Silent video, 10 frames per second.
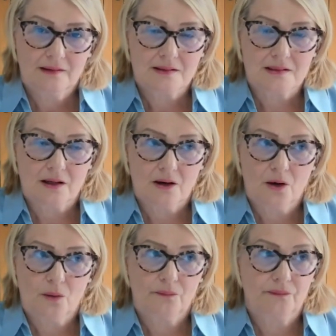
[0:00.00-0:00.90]

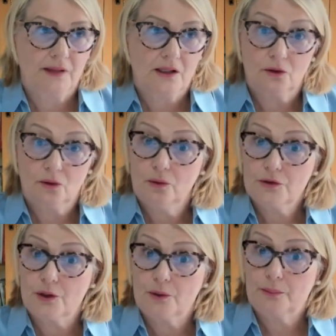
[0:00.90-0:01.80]
So they can
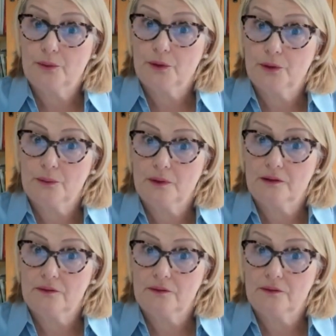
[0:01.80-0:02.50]
also put you,